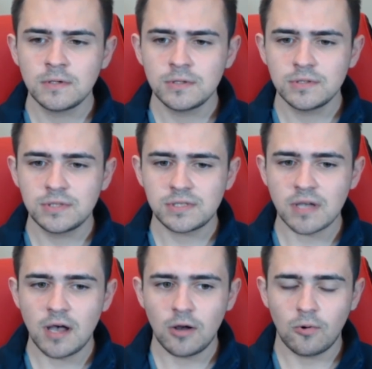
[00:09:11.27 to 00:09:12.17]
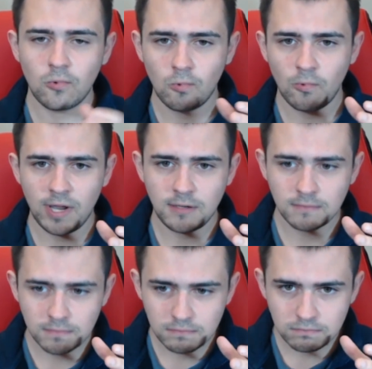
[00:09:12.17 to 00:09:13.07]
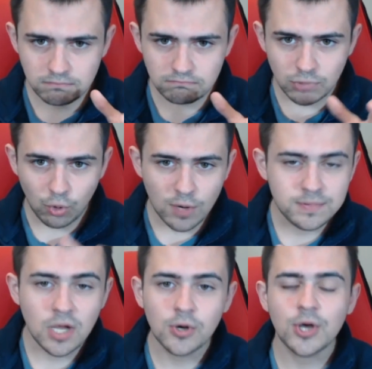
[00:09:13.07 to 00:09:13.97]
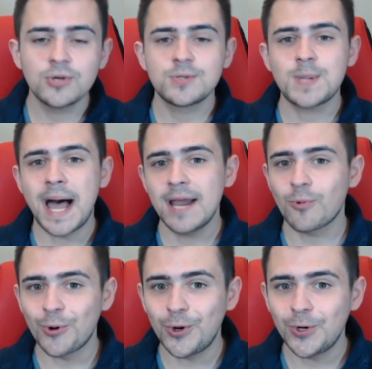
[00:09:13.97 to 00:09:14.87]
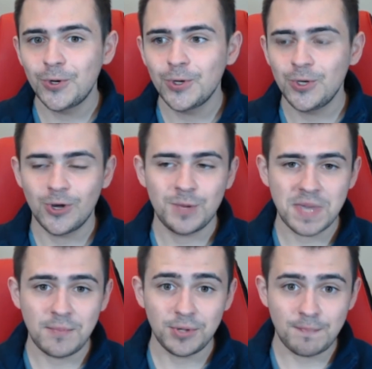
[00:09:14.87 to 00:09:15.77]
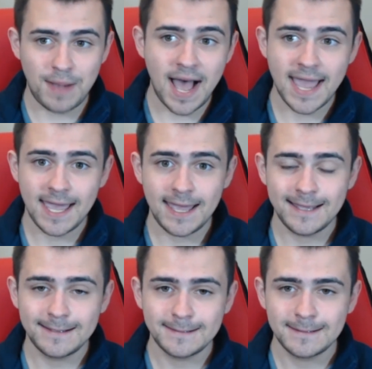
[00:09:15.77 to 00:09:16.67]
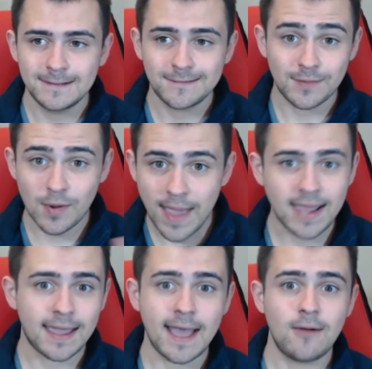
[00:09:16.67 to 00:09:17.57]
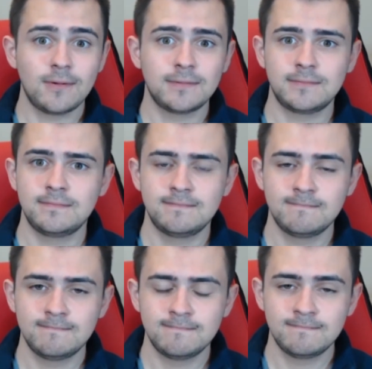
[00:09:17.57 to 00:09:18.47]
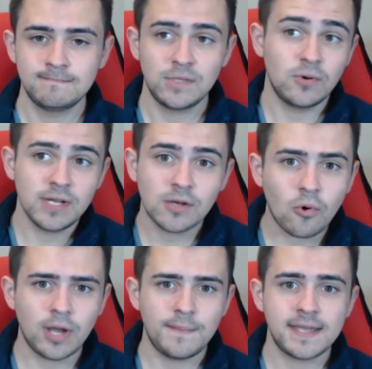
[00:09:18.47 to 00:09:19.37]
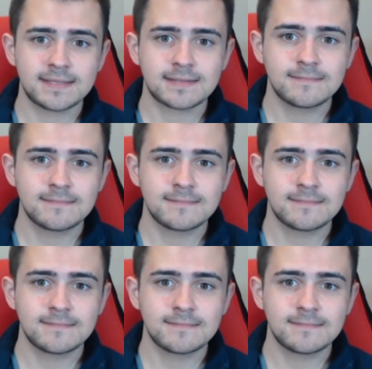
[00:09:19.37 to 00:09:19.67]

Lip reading: So when crypto goes viral, you're going to be able to buy it from your bank account. You don't need Coinbase.